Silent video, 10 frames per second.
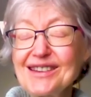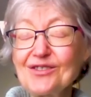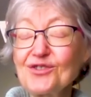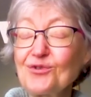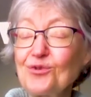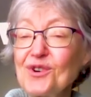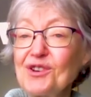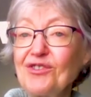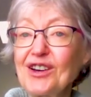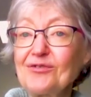there's
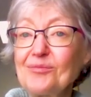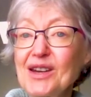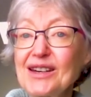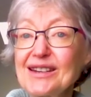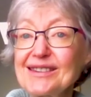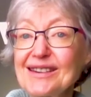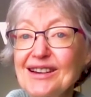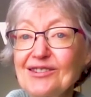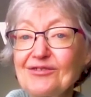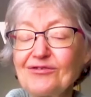45 minutes
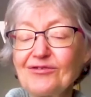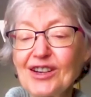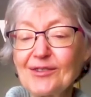of